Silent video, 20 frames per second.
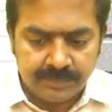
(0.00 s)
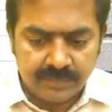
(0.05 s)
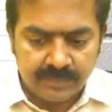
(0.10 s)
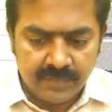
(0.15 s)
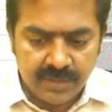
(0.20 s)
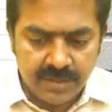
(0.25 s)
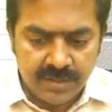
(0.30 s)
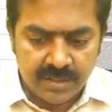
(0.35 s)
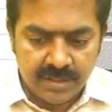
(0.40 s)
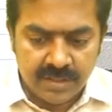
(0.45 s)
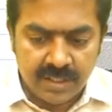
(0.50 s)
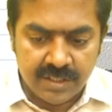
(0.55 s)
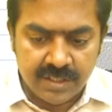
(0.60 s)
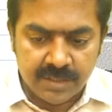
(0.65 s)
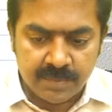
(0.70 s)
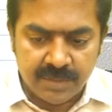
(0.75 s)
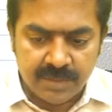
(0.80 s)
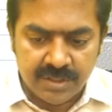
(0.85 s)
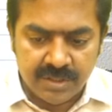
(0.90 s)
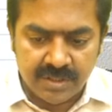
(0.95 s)
That is
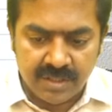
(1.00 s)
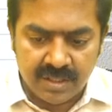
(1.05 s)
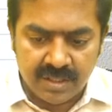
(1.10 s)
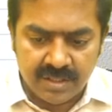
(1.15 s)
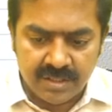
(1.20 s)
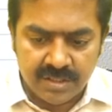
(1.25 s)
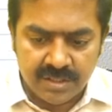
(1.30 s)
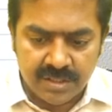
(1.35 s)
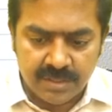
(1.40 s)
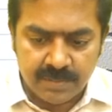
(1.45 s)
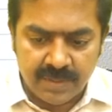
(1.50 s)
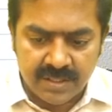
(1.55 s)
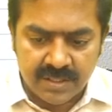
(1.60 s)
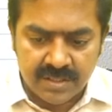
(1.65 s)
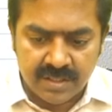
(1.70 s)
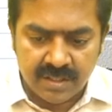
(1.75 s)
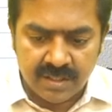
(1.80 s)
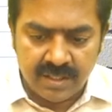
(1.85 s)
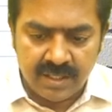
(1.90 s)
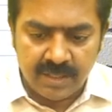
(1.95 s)
mission hour. This is based
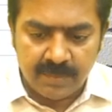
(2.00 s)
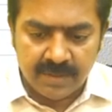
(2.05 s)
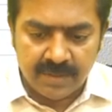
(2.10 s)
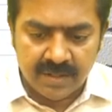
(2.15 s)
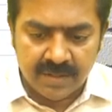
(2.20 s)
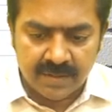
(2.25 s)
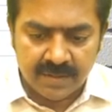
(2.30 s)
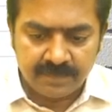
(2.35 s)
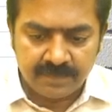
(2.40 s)
on labor hour.